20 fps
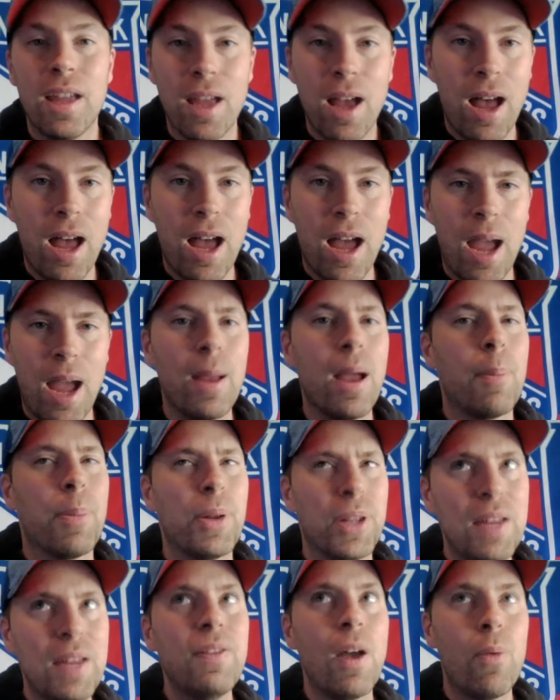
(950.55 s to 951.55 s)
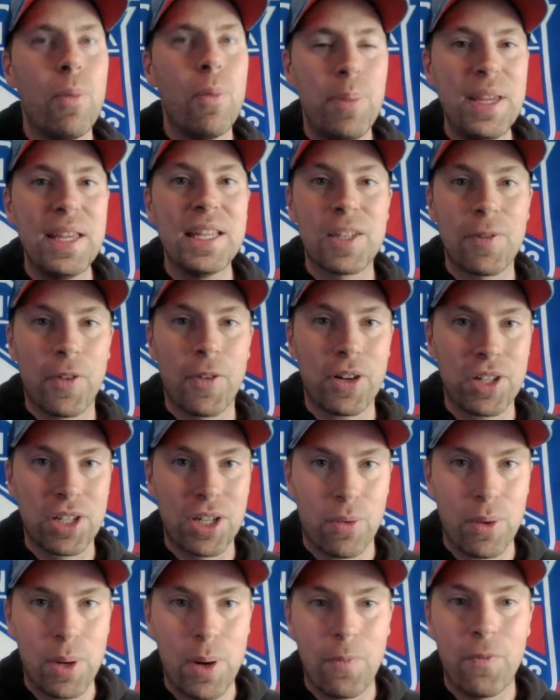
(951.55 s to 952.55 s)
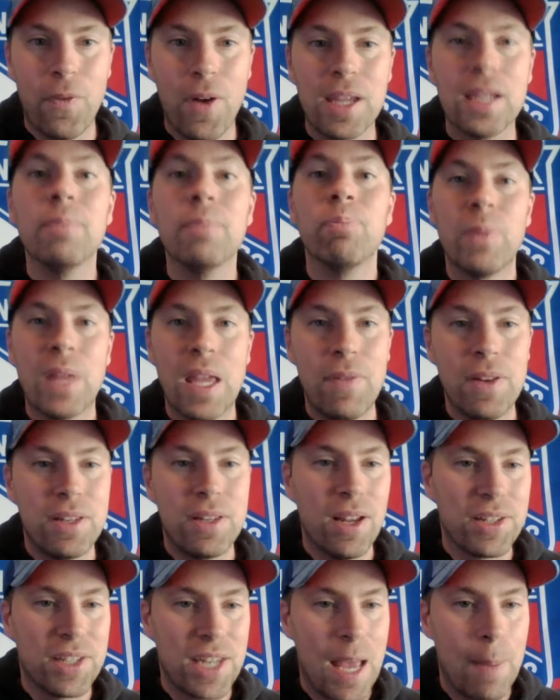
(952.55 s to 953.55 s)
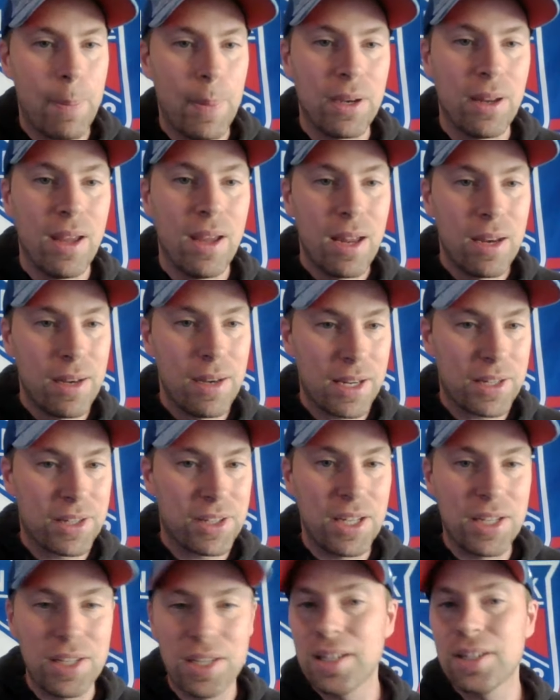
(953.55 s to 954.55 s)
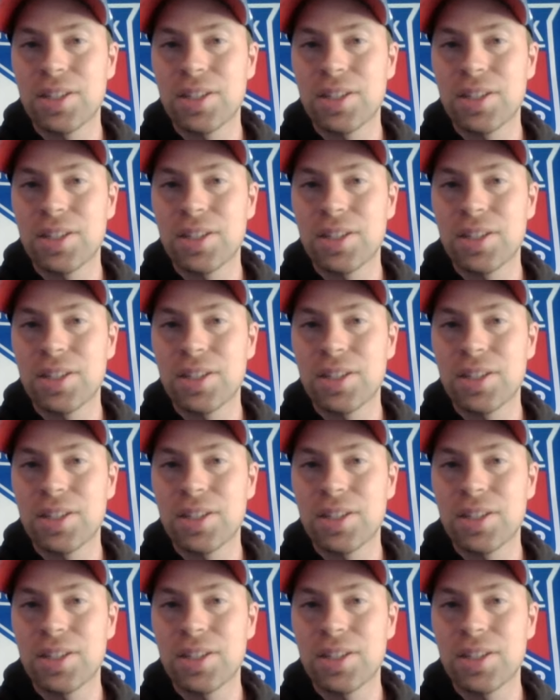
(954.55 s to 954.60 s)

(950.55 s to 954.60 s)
I believe that would be his first career fight if it does happen next season.